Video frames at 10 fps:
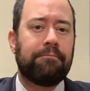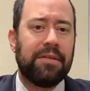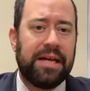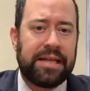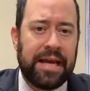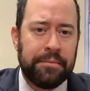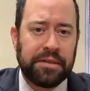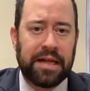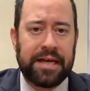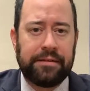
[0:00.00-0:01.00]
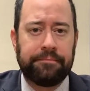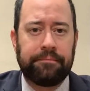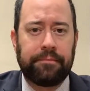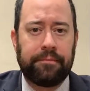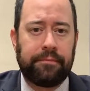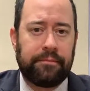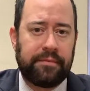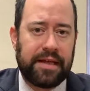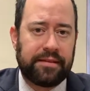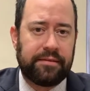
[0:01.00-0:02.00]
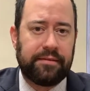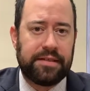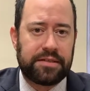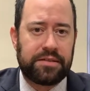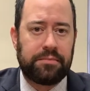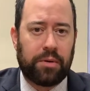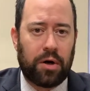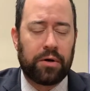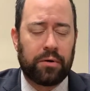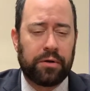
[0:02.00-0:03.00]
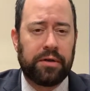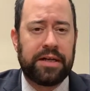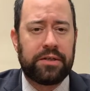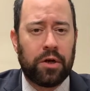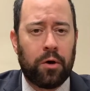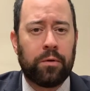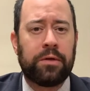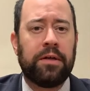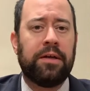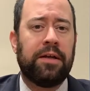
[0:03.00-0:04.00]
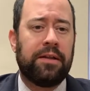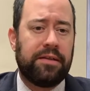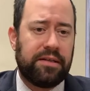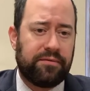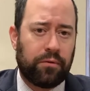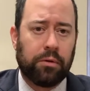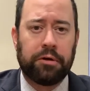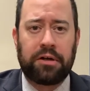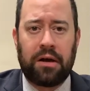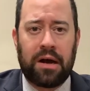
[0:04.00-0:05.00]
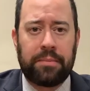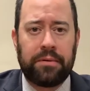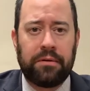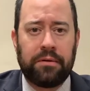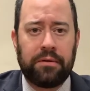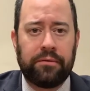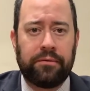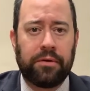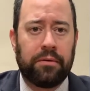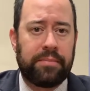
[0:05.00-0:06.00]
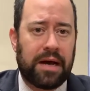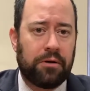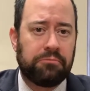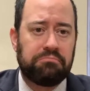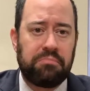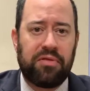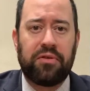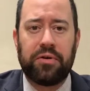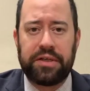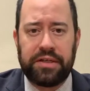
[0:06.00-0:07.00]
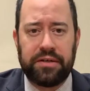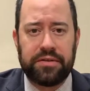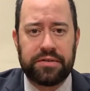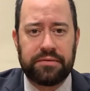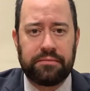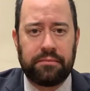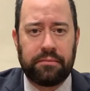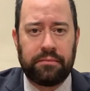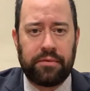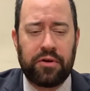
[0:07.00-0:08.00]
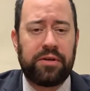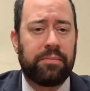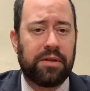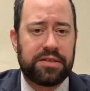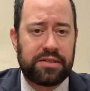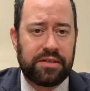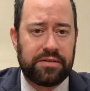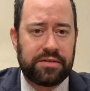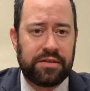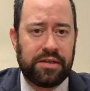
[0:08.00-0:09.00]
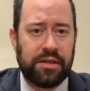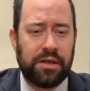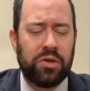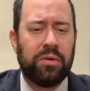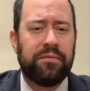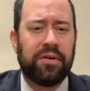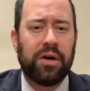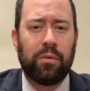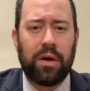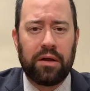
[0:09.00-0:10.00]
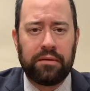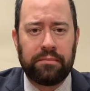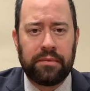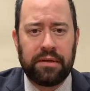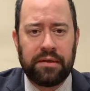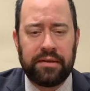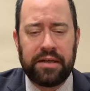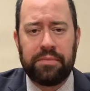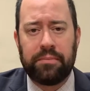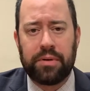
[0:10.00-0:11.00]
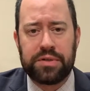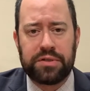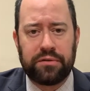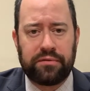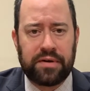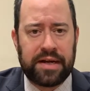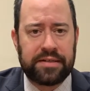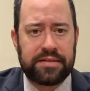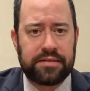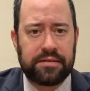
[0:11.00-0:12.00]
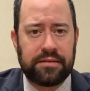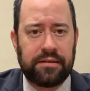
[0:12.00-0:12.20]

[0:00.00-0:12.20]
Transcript: It came to light that this part owner had known the former cop for about 30 years, 30 plus years. Knew him very well. They had been personal friends.